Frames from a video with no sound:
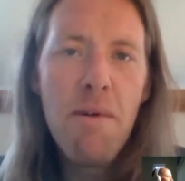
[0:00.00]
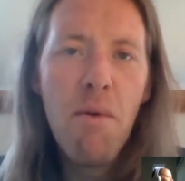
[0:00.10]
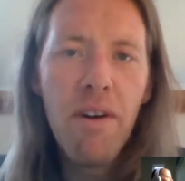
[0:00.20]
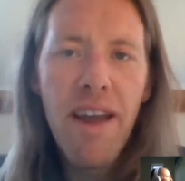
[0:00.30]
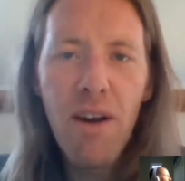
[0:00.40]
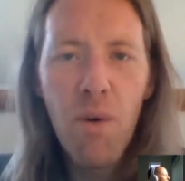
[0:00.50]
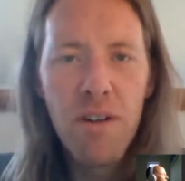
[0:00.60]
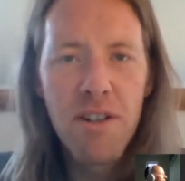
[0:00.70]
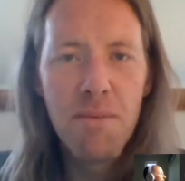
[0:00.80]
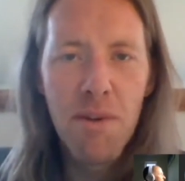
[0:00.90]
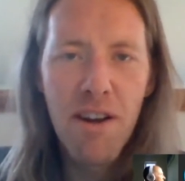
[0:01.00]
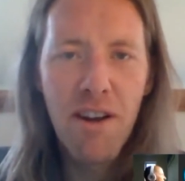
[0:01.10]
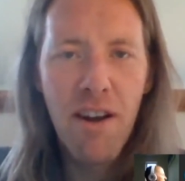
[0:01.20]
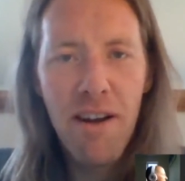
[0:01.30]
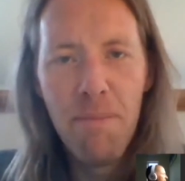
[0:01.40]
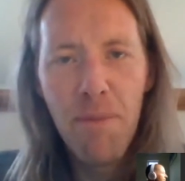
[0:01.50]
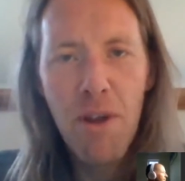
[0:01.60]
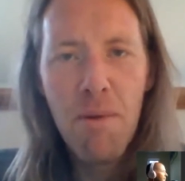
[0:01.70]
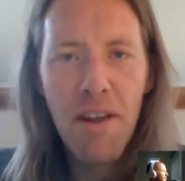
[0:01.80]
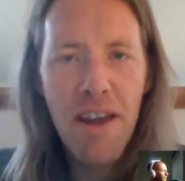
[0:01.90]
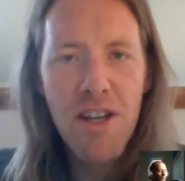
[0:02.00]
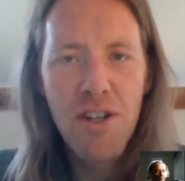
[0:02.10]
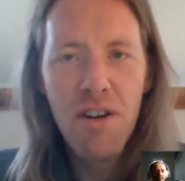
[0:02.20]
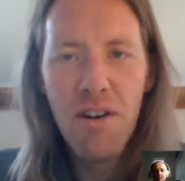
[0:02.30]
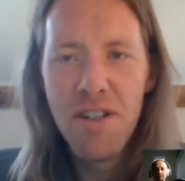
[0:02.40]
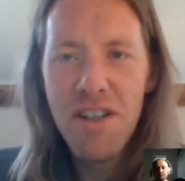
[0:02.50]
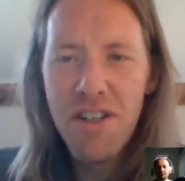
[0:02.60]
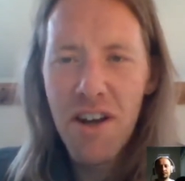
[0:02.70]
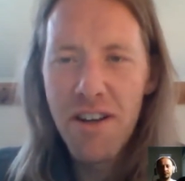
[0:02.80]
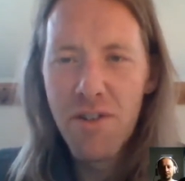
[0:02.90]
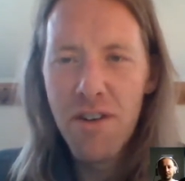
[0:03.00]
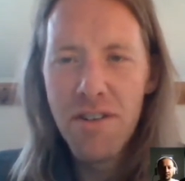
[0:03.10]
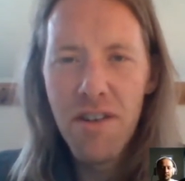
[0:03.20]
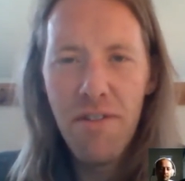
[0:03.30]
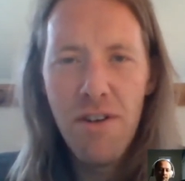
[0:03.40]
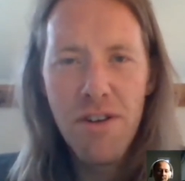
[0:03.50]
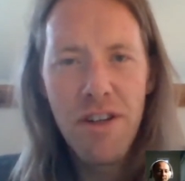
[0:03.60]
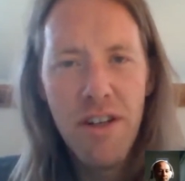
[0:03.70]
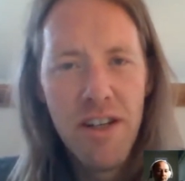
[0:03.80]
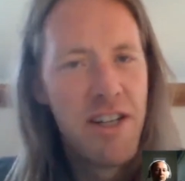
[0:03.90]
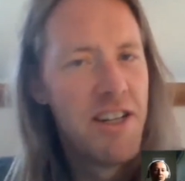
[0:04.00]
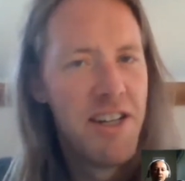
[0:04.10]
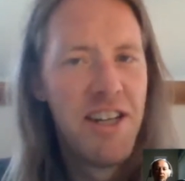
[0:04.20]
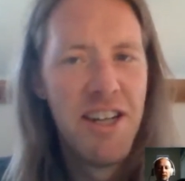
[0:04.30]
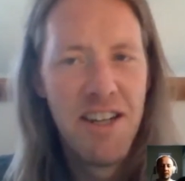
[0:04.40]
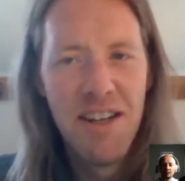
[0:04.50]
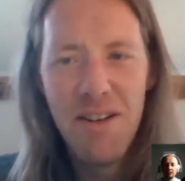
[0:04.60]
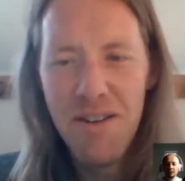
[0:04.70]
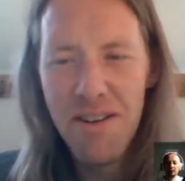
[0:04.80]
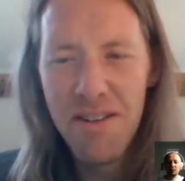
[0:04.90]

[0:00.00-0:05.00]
Maybe we'll get quantum communication on DJI drones in the future. You know?